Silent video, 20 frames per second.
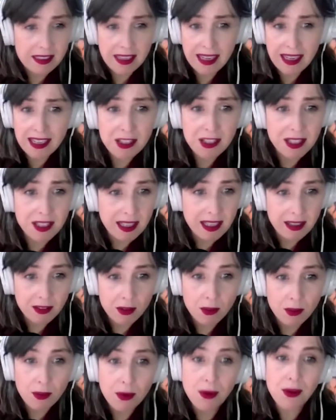educate
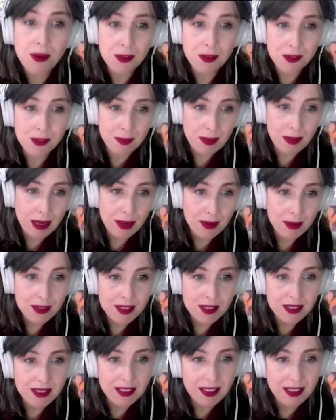the world about.
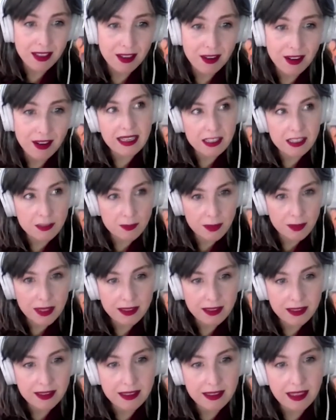It's
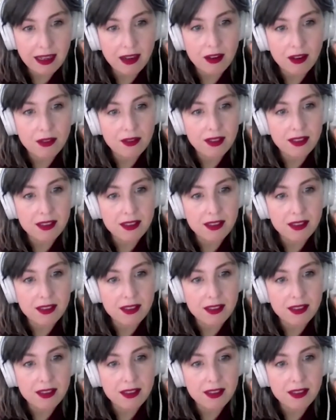beaten down,